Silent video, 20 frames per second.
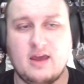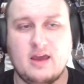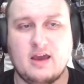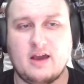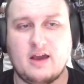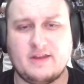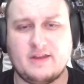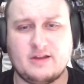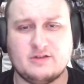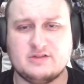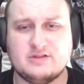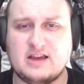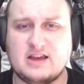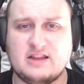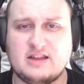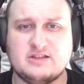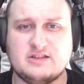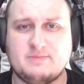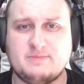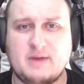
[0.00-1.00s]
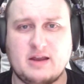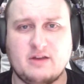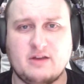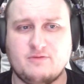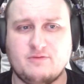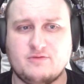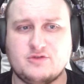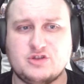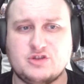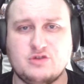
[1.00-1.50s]
I think it was like the span of
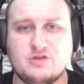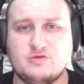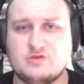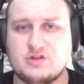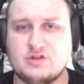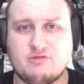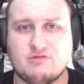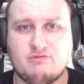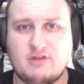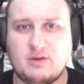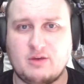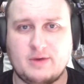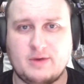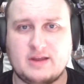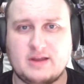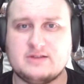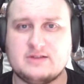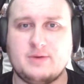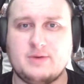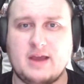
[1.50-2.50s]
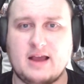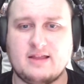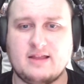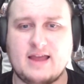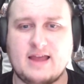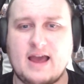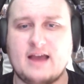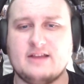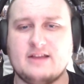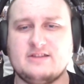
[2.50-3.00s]
2 to 3 weeks we had
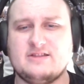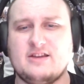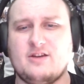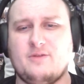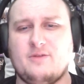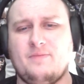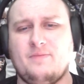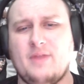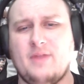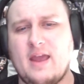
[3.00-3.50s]
that, so